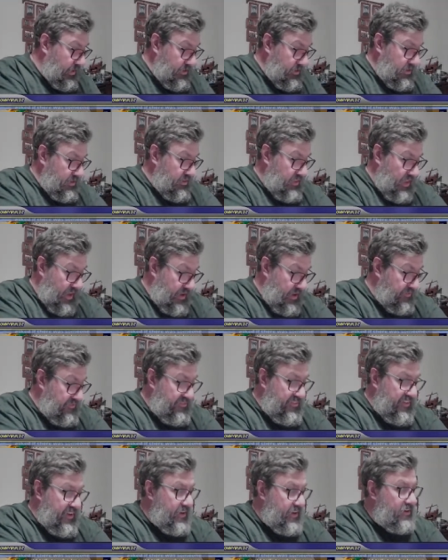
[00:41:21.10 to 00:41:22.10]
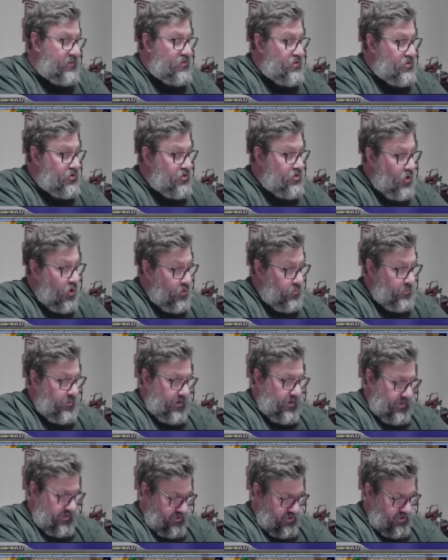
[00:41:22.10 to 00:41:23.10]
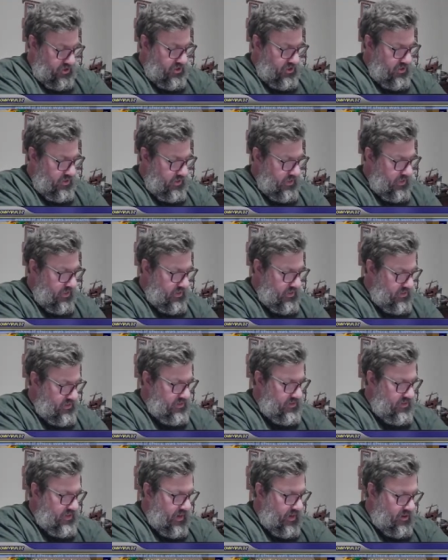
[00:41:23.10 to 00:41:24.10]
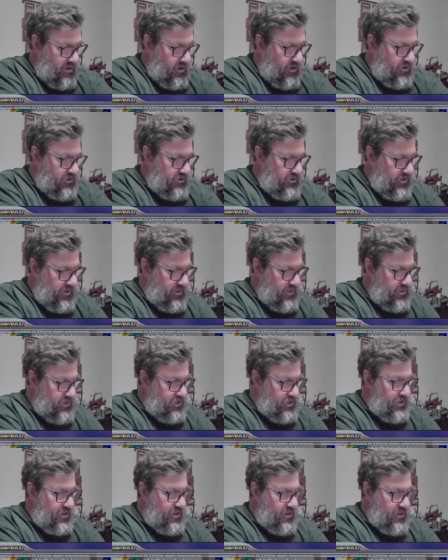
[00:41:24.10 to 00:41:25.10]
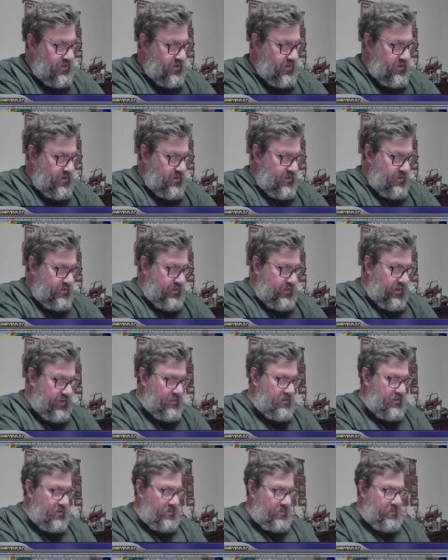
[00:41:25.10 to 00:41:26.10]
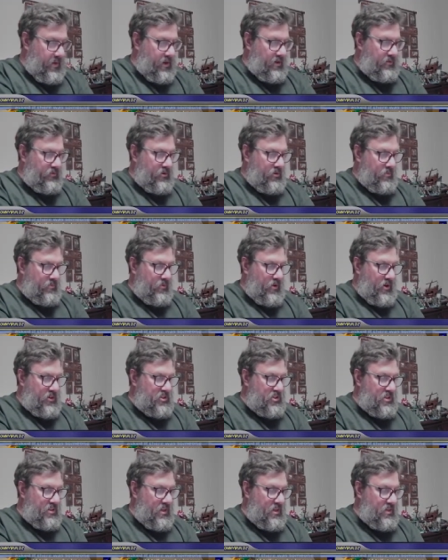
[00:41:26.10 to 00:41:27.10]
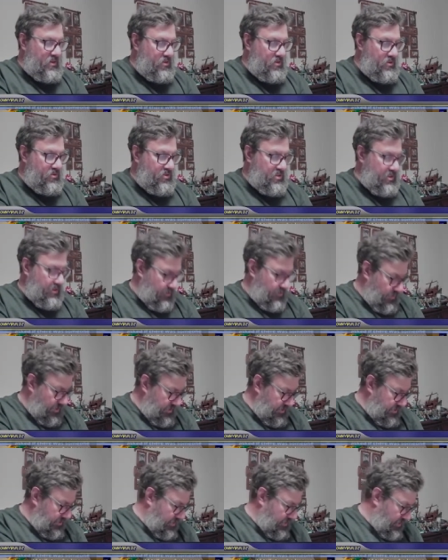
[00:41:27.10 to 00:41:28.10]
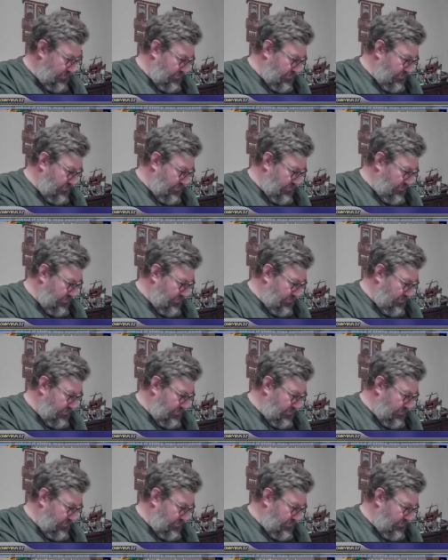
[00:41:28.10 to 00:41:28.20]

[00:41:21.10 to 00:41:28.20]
they fit so much into that cartridge. Like the amount of compression they used and the way that they